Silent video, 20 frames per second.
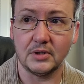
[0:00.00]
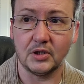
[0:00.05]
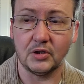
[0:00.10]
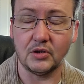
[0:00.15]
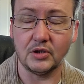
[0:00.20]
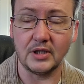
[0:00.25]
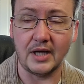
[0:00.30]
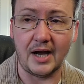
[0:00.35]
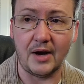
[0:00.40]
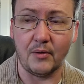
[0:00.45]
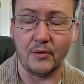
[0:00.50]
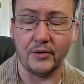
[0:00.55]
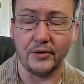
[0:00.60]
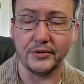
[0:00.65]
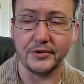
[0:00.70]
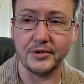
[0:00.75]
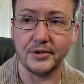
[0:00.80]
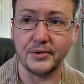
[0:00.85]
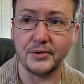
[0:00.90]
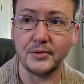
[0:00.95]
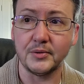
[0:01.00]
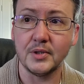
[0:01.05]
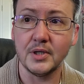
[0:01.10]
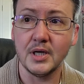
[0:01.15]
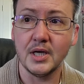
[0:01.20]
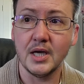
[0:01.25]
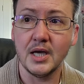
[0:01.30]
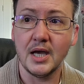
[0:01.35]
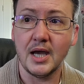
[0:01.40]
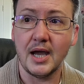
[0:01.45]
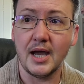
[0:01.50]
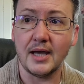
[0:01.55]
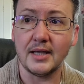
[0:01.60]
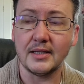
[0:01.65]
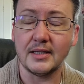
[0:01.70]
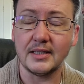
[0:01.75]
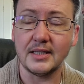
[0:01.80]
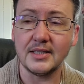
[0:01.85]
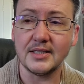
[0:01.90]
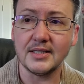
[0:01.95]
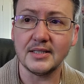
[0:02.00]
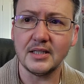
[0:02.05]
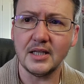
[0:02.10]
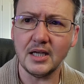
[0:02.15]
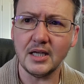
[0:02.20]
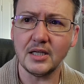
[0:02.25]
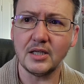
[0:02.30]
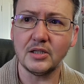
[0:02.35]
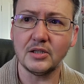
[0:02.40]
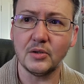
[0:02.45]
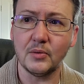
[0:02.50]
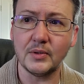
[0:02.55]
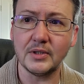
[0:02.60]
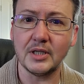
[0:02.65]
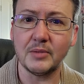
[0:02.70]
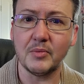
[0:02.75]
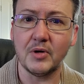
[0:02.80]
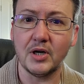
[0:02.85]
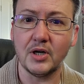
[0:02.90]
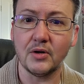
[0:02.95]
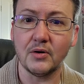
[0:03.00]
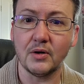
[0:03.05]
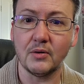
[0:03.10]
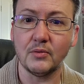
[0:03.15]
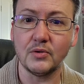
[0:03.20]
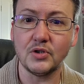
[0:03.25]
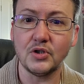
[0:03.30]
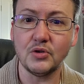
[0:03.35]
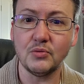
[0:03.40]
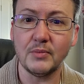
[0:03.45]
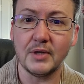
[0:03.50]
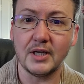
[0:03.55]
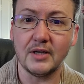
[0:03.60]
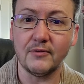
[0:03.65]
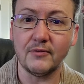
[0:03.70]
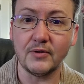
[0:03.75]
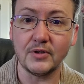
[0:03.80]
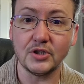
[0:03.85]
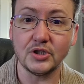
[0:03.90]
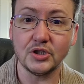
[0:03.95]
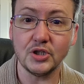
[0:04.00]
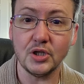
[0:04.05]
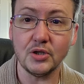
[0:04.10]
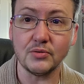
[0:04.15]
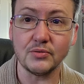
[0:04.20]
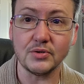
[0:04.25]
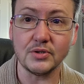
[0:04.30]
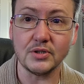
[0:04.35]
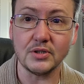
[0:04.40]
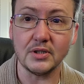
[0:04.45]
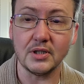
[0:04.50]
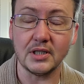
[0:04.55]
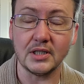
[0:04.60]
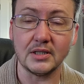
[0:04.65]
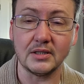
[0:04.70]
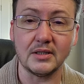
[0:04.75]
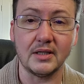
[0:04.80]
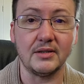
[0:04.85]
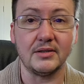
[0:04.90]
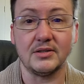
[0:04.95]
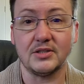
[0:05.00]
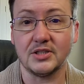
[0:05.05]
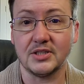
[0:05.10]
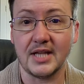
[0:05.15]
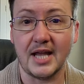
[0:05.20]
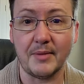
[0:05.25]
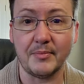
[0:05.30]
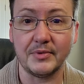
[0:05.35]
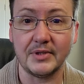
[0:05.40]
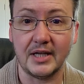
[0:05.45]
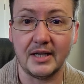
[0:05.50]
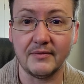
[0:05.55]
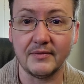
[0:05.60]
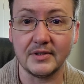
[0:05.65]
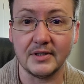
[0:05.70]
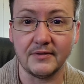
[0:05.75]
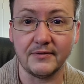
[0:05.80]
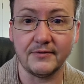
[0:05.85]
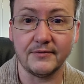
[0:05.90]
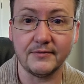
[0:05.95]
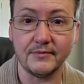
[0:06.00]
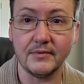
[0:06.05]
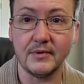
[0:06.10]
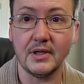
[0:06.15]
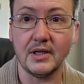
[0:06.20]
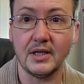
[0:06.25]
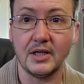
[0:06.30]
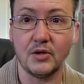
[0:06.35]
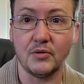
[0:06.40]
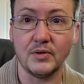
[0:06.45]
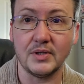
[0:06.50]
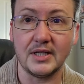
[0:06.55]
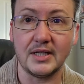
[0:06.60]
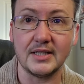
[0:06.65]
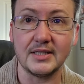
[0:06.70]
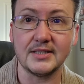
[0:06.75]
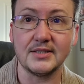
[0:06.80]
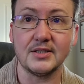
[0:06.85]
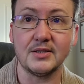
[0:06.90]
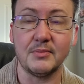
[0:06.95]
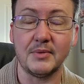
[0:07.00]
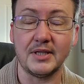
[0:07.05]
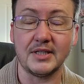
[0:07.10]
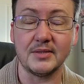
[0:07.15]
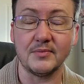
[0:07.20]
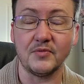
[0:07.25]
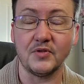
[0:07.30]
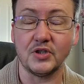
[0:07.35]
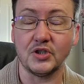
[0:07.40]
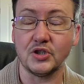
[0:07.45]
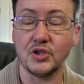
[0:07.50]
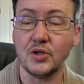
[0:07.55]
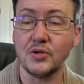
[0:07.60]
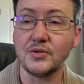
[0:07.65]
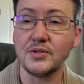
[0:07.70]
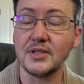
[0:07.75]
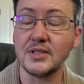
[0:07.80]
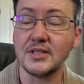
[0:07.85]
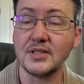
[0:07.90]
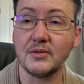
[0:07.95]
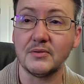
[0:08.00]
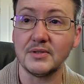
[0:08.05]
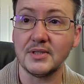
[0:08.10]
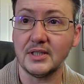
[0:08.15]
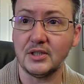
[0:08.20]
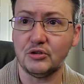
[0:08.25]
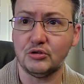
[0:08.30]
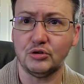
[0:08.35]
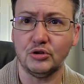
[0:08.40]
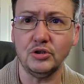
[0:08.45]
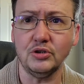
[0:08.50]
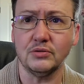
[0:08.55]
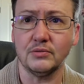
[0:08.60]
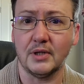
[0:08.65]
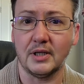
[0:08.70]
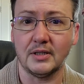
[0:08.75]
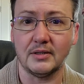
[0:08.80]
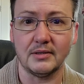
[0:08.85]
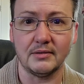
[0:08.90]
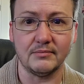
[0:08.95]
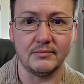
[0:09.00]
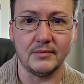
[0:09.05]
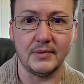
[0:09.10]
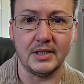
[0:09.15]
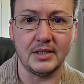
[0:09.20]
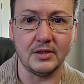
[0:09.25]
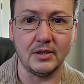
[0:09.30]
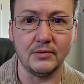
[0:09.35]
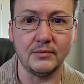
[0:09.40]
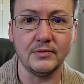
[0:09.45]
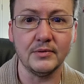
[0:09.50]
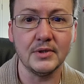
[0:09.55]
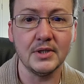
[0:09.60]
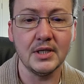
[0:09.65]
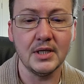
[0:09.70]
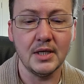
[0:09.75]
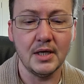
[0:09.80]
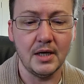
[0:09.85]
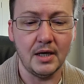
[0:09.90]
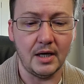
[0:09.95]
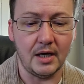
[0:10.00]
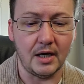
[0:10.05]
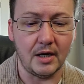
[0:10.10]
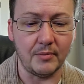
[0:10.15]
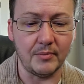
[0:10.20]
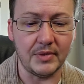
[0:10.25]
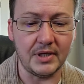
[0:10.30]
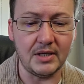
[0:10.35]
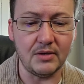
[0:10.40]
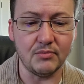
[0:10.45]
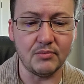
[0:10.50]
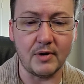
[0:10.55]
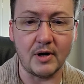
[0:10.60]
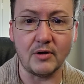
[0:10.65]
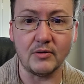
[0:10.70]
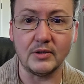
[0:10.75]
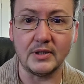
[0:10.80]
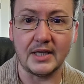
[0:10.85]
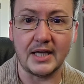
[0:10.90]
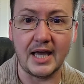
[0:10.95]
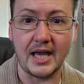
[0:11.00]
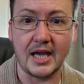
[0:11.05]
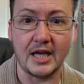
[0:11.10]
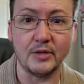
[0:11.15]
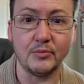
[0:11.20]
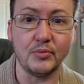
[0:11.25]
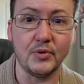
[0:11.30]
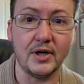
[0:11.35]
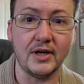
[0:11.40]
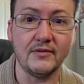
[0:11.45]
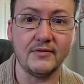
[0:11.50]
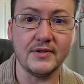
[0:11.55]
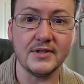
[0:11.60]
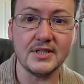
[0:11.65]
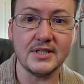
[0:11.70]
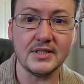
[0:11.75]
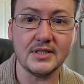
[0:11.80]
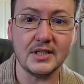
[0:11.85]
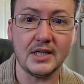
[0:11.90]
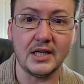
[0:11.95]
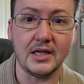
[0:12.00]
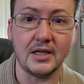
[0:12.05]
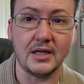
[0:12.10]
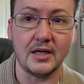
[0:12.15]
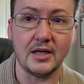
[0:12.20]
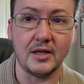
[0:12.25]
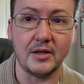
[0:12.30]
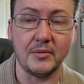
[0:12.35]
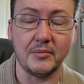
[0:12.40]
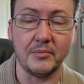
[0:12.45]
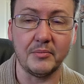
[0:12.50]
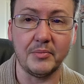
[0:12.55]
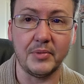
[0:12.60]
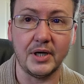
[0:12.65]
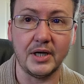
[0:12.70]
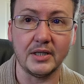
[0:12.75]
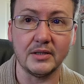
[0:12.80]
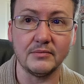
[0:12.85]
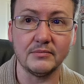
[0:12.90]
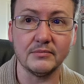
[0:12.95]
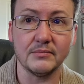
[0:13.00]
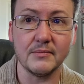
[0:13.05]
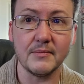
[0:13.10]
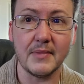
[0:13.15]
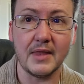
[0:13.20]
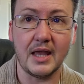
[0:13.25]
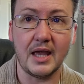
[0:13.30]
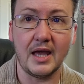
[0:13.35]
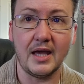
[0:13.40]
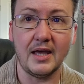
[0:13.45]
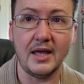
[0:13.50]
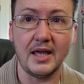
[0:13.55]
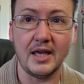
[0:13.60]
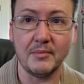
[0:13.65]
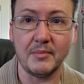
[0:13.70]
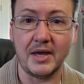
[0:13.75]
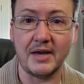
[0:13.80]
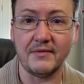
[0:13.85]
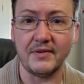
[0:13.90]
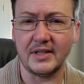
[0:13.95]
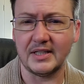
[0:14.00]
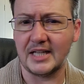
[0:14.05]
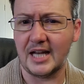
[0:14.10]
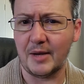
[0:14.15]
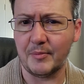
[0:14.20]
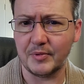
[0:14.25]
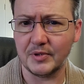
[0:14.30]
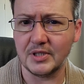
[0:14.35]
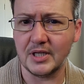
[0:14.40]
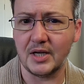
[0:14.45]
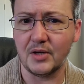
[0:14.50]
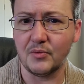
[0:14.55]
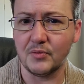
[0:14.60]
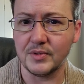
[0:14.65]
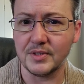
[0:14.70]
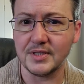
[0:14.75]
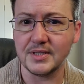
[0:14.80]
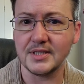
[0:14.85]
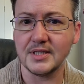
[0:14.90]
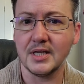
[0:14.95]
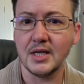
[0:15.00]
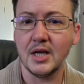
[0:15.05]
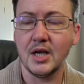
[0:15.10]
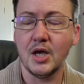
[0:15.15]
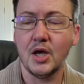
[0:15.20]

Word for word: a good hour or two. And then he said, "Hey, you know what? I'm hungry. Would you make French toast?" And I just happened to have enough ingredients to make some French toast. And so I was like, sure. I, you know, um, he rarely had breakfast, um, but him having an appetite was,